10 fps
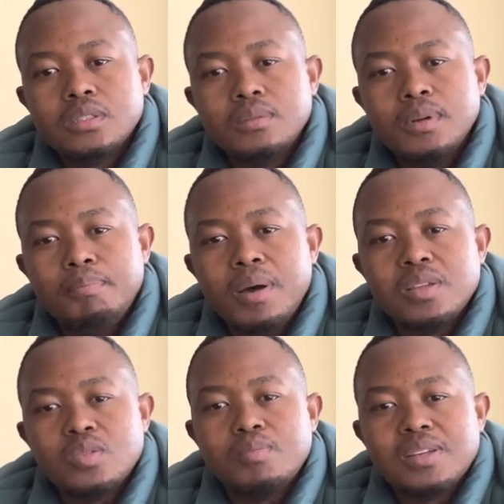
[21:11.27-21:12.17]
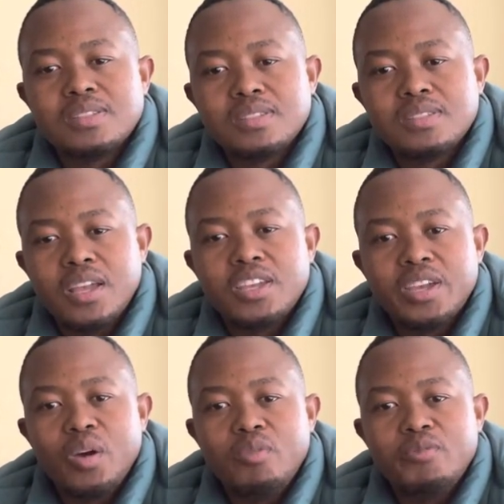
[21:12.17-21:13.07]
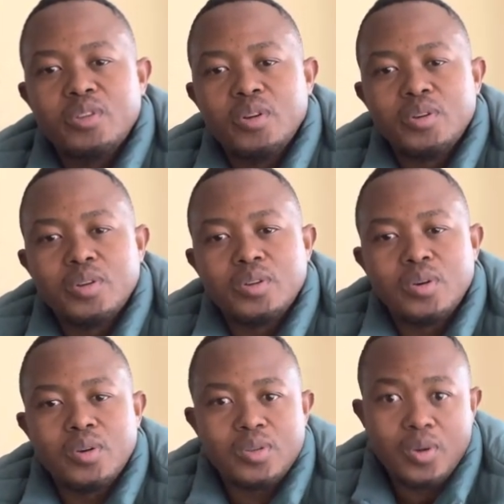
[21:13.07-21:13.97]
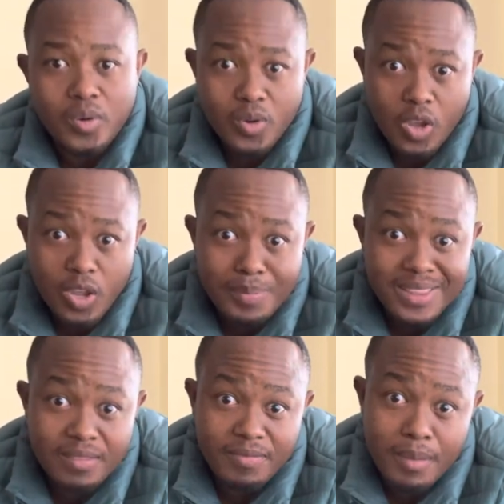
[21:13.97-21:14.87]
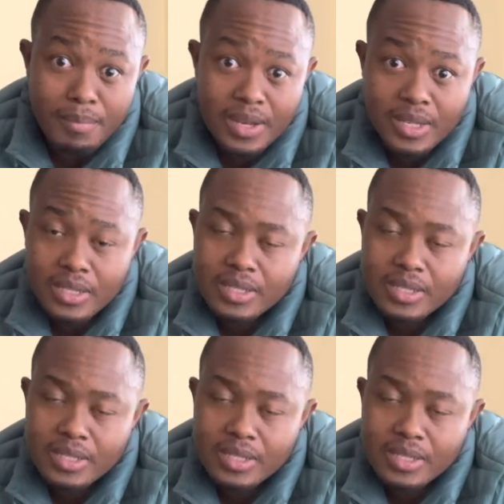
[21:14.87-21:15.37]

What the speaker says: whereby you must take care of your immediate family.